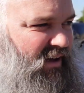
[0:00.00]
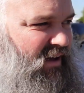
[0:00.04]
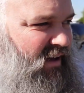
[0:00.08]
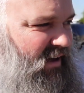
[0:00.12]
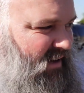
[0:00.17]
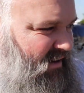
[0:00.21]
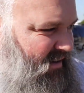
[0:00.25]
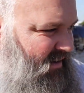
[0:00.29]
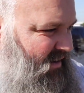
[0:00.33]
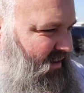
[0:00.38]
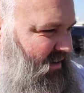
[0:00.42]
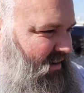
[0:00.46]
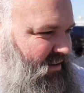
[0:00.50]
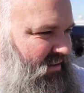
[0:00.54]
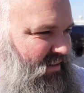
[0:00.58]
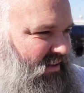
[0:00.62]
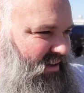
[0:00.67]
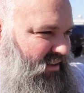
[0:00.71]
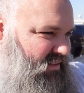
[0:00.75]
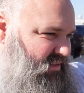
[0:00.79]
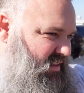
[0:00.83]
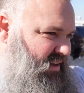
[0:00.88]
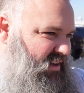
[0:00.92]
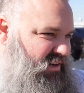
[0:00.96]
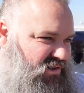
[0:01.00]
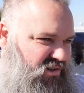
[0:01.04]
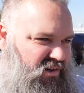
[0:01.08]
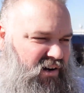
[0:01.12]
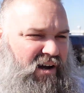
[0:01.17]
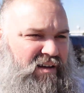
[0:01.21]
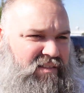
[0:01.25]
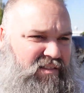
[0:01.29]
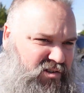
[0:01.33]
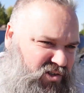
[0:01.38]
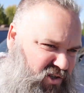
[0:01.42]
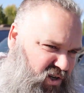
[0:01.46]
And they
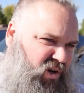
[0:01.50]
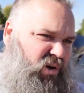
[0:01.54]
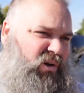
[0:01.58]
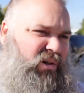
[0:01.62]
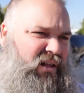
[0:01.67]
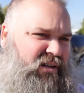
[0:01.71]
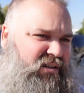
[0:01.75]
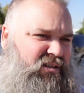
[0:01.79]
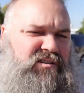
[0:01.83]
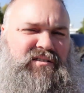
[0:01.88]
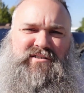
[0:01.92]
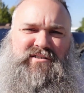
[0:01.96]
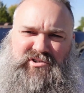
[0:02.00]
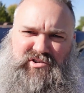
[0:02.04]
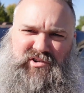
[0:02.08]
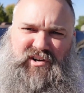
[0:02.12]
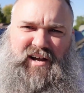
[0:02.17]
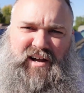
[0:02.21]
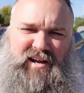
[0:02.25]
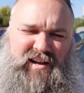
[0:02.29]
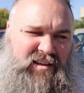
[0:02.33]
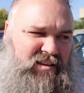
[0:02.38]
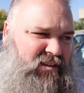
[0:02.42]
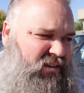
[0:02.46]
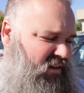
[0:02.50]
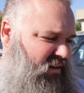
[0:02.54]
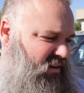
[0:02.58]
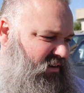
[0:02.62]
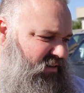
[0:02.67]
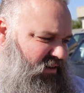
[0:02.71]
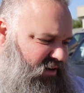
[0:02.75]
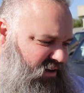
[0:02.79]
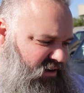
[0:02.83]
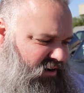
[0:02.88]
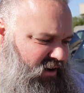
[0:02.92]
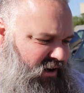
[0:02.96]
try the jiggle it trick and
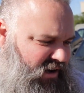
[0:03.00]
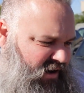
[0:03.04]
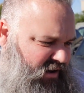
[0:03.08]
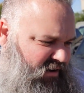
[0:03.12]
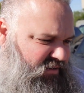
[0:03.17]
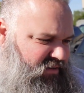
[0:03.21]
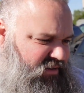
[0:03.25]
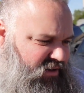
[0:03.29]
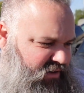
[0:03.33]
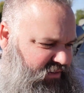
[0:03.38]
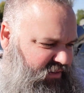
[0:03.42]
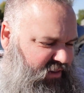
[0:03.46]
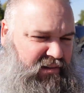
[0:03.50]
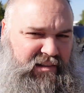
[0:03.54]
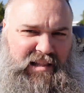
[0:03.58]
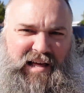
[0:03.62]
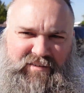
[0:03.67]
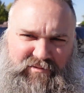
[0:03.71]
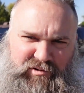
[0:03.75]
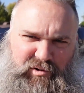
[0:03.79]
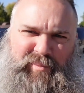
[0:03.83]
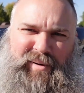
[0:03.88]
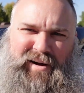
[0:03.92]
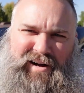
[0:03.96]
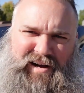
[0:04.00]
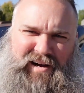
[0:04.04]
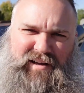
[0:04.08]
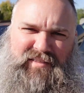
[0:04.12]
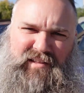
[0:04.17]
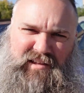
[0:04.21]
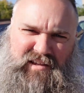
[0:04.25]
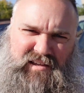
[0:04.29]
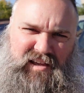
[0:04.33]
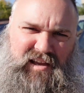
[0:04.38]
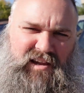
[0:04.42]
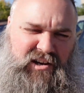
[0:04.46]
the lever behind
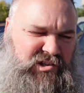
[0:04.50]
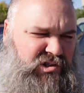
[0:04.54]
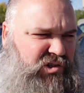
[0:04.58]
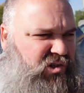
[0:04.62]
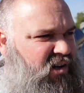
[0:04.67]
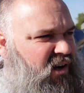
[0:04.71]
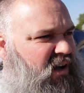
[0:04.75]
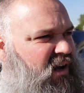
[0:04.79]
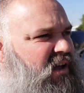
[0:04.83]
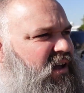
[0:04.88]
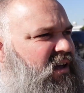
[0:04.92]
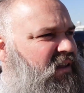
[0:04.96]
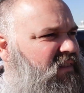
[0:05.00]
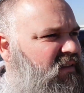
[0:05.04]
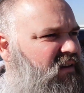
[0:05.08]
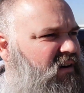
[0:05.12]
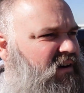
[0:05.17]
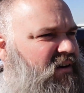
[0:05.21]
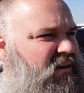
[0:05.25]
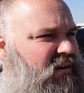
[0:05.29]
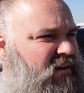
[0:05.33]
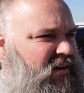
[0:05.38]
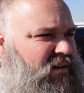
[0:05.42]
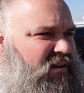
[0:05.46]
the key trick and the